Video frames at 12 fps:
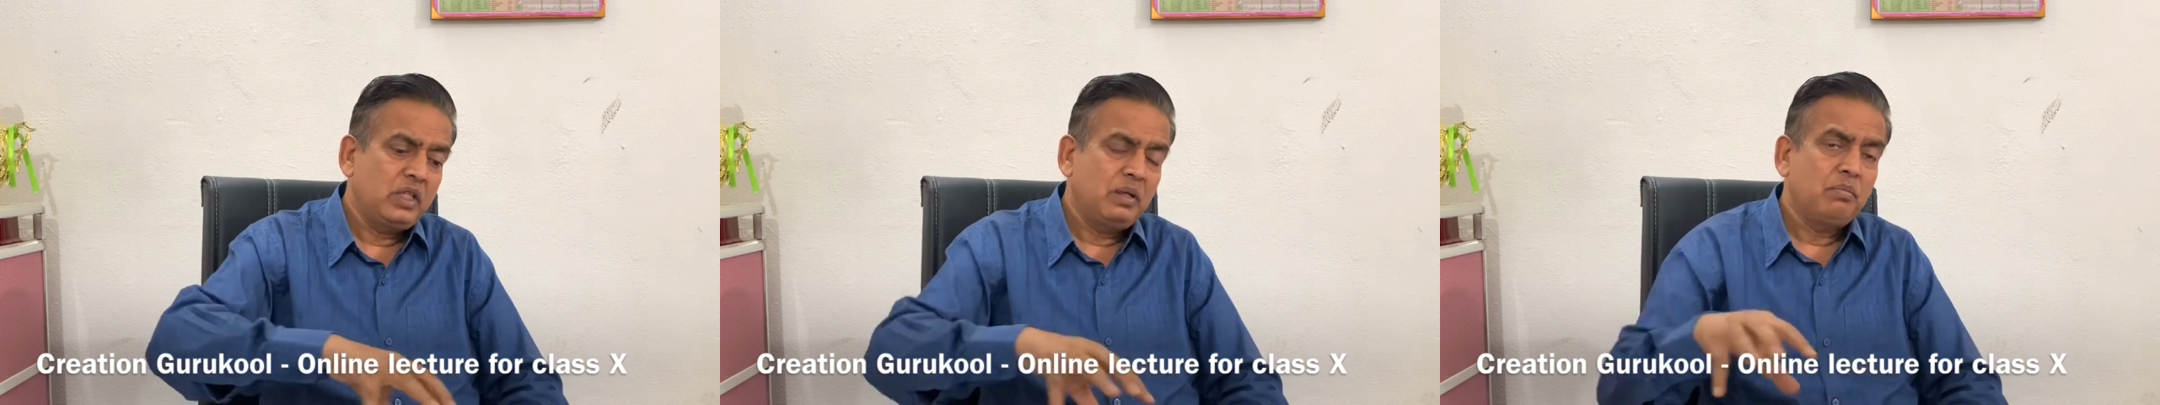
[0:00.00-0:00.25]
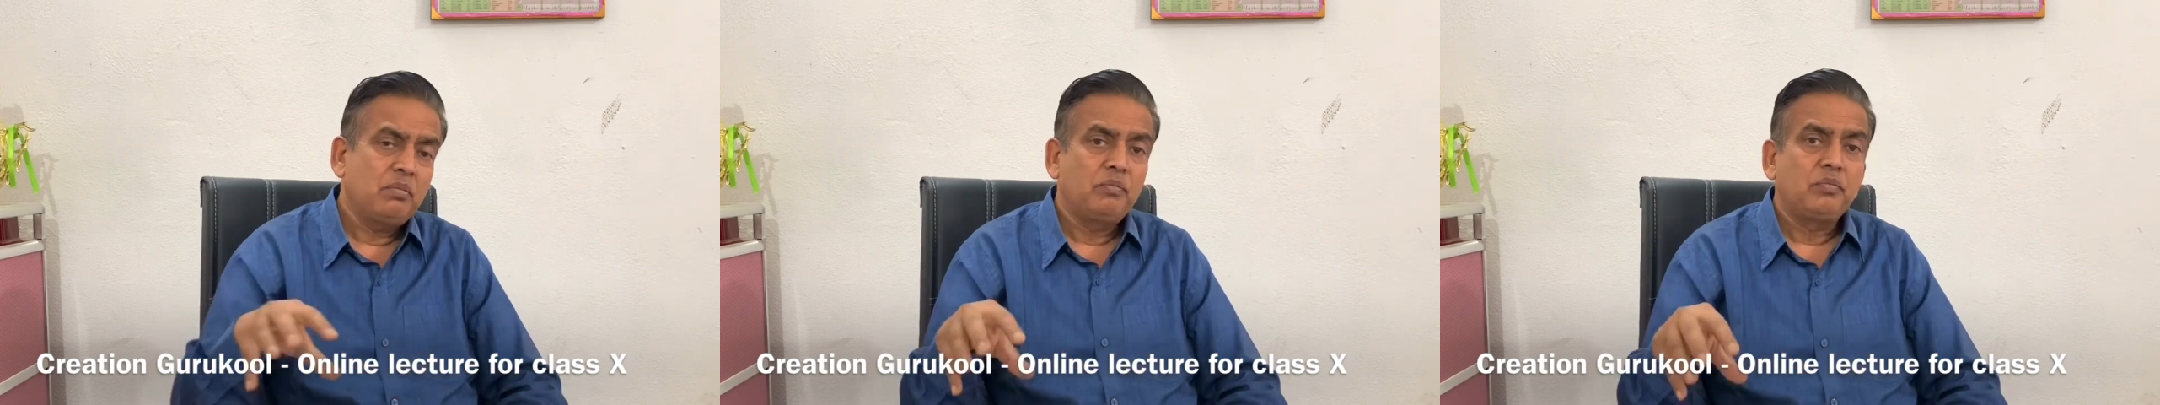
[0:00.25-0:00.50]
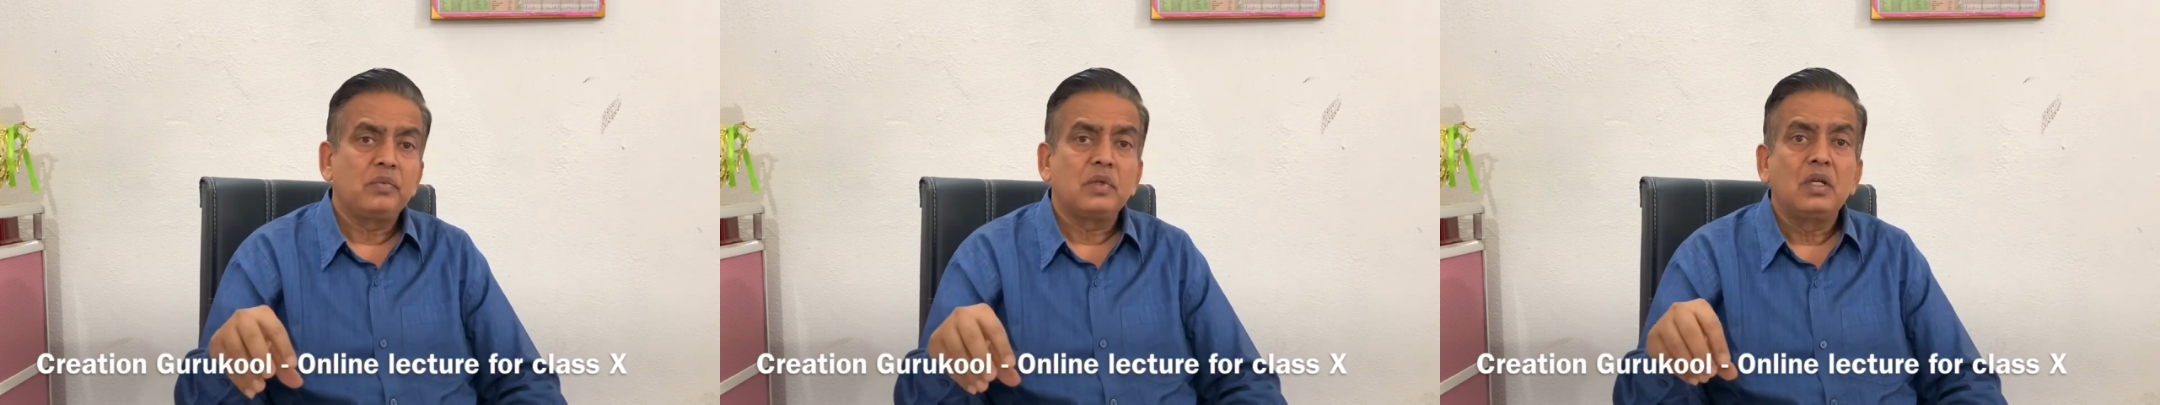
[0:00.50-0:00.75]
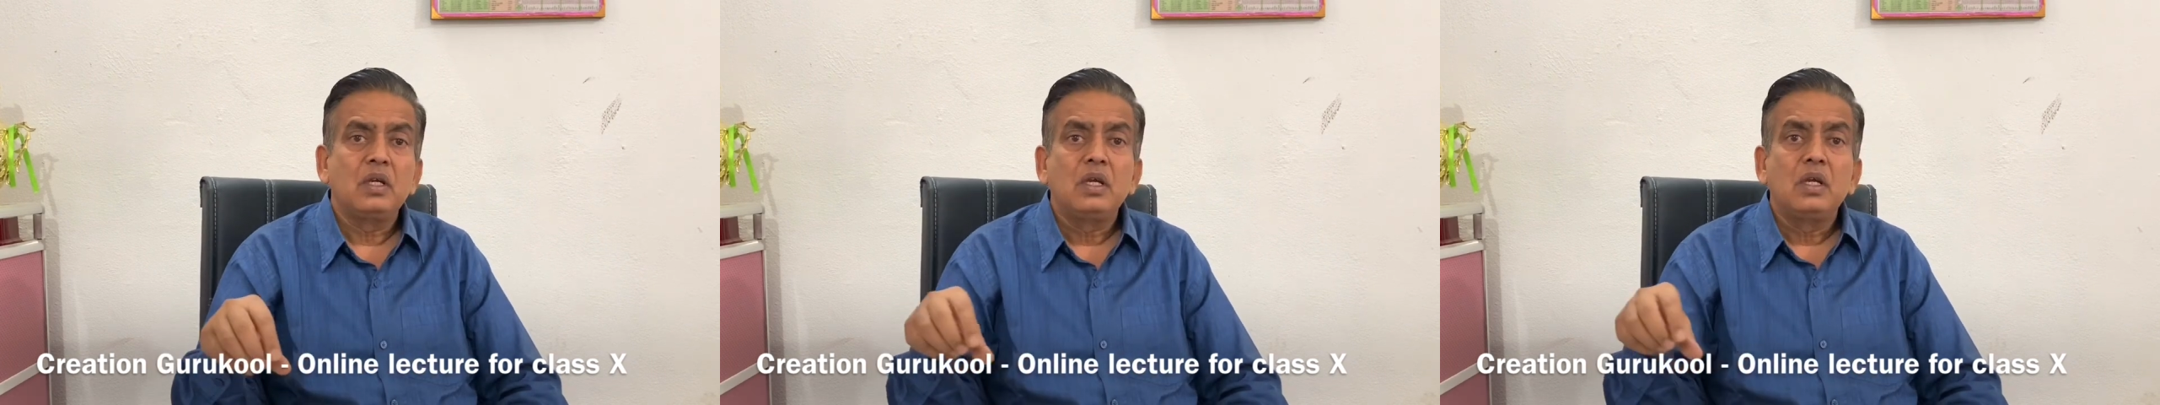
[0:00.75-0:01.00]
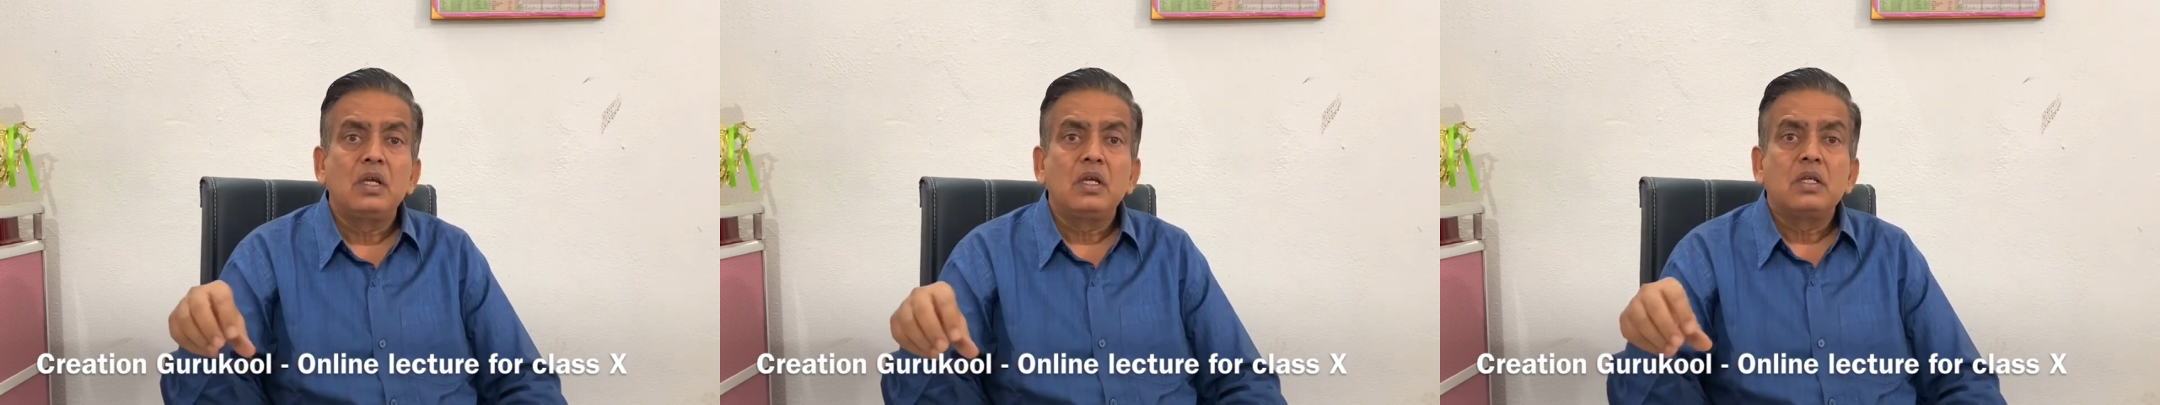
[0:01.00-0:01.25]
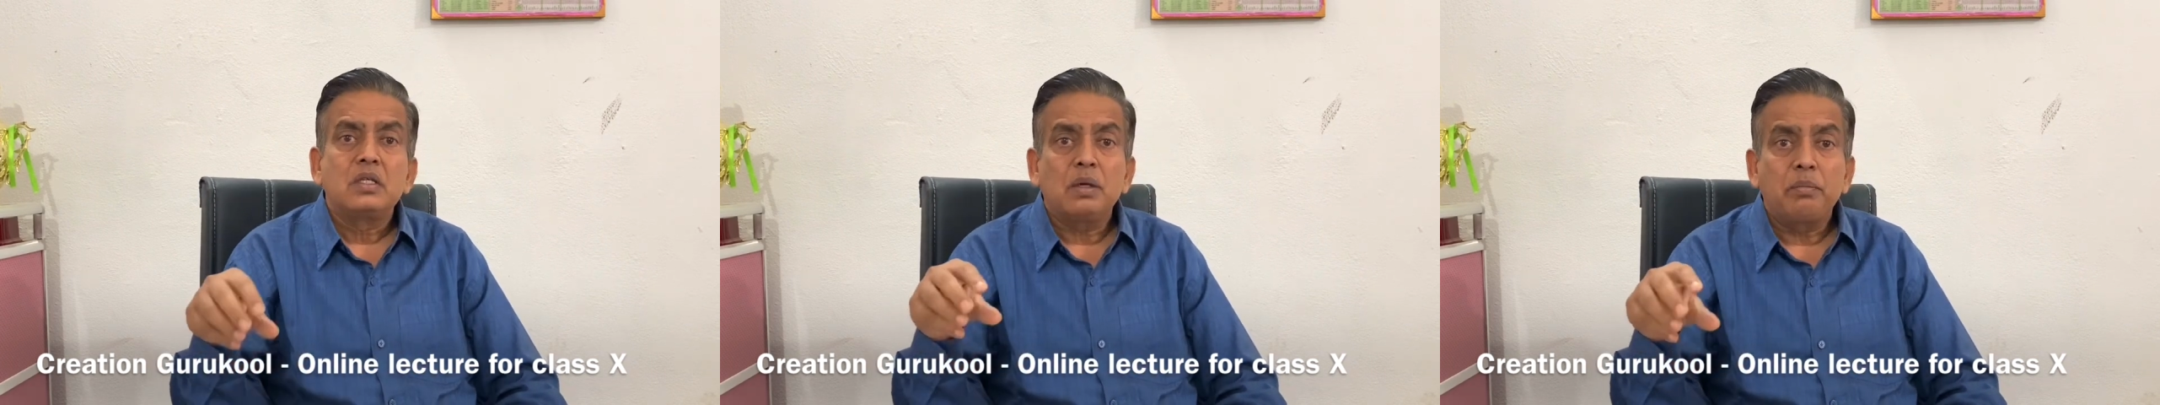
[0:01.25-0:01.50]
him
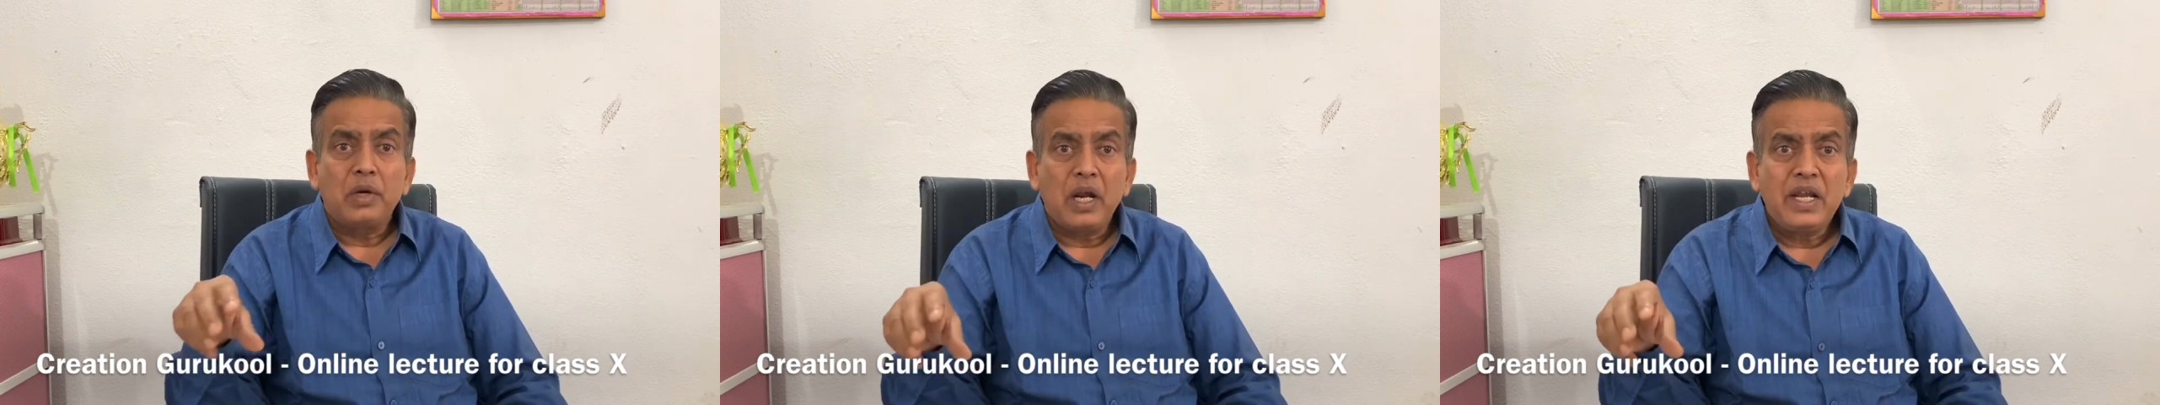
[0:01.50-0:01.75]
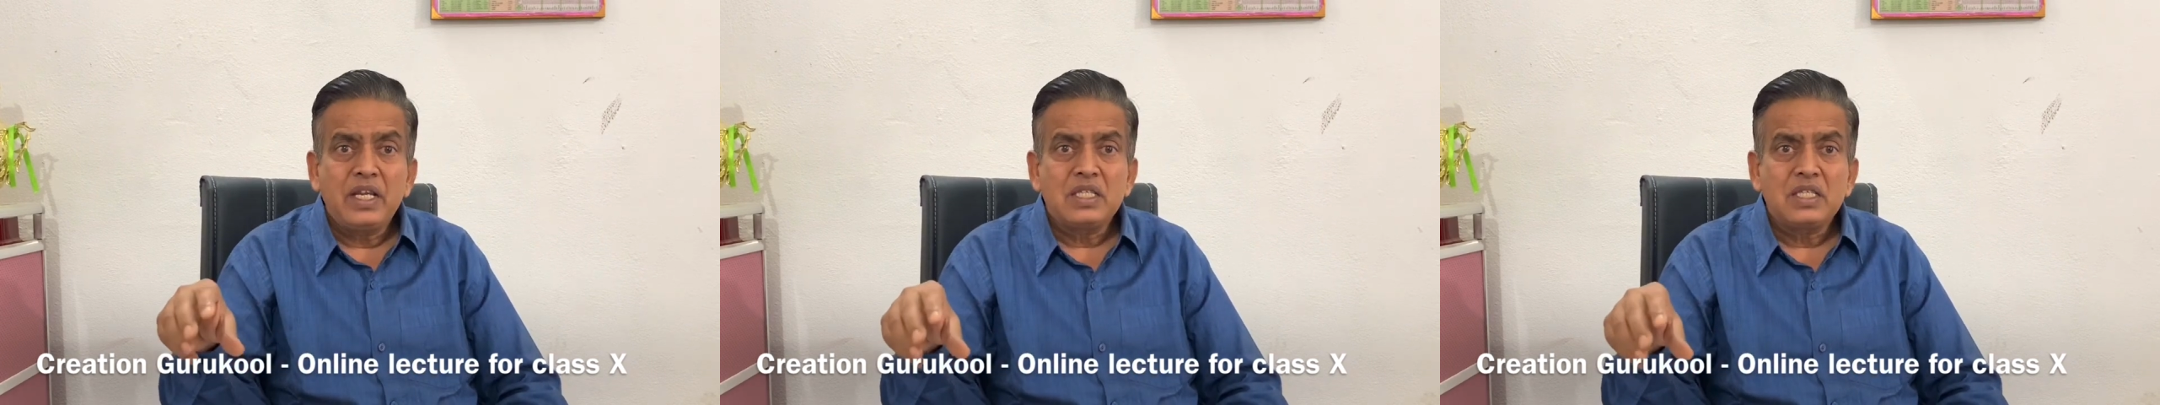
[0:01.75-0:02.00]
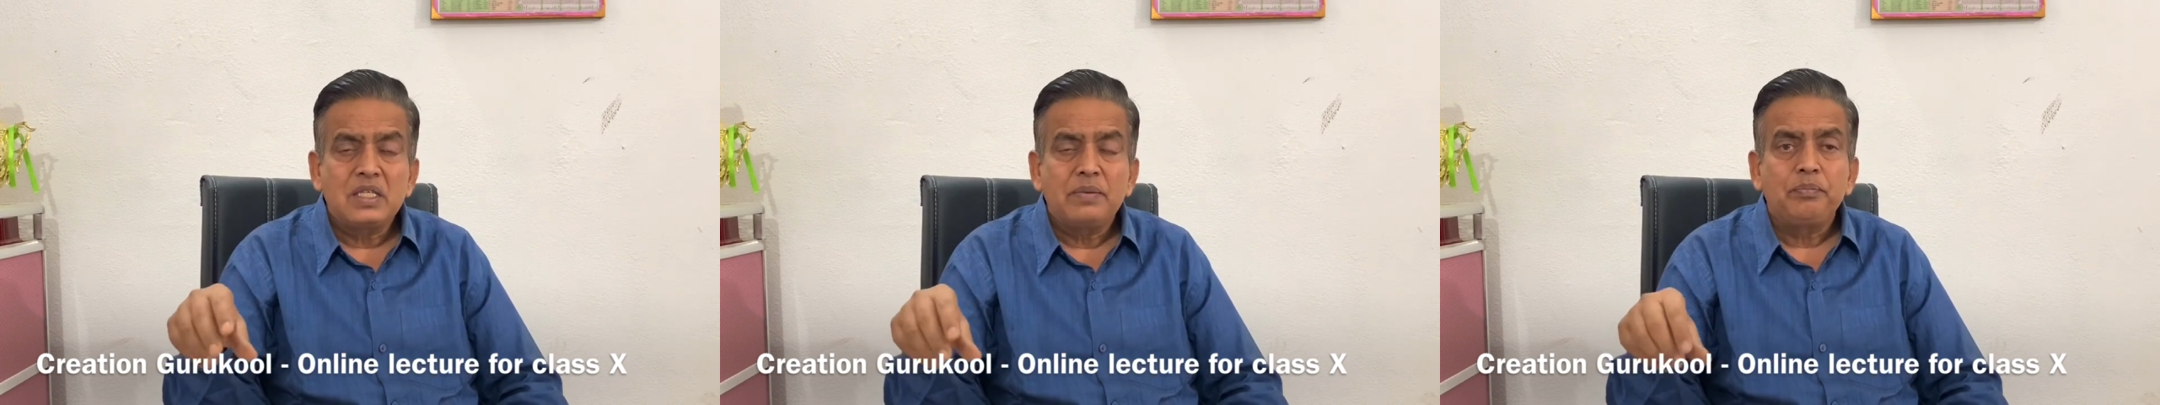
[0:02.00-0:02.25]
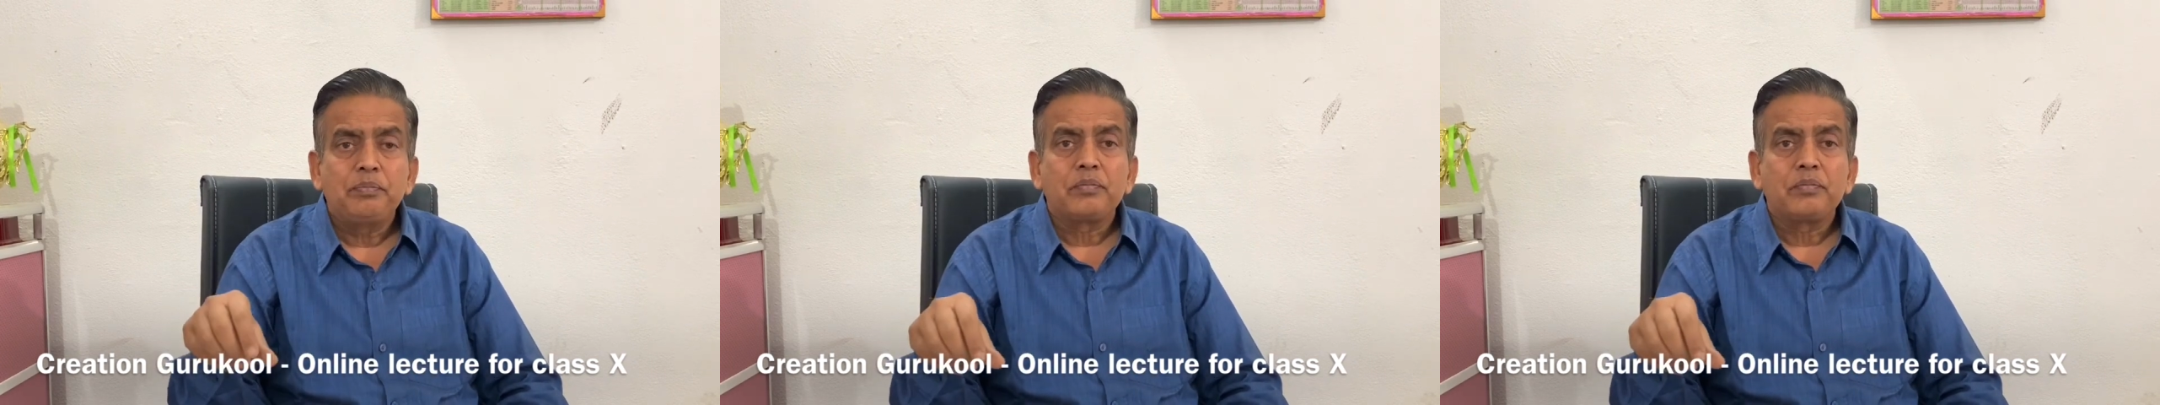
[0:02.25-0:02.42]
some rice.